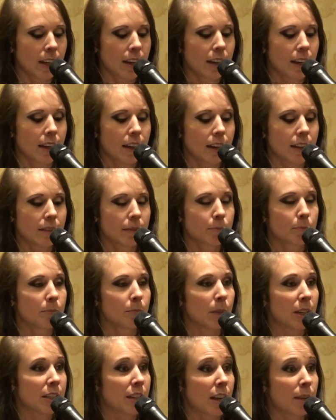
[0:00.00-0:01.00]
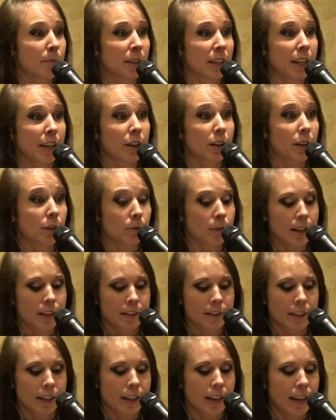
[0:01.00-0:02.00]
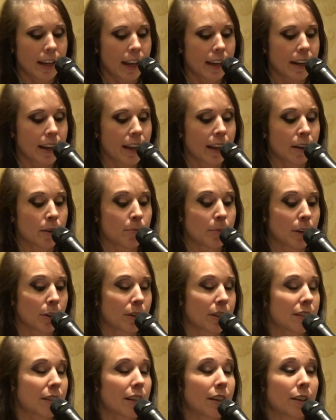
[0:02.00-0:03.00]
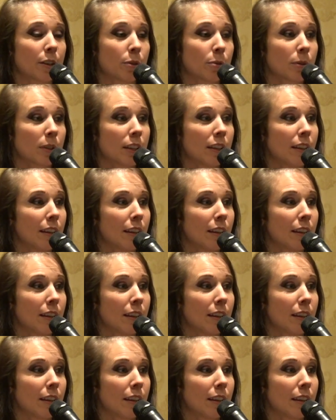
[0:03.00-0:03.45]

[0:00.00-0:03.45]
My time in chaotic wrestling, I had Adam Barisano.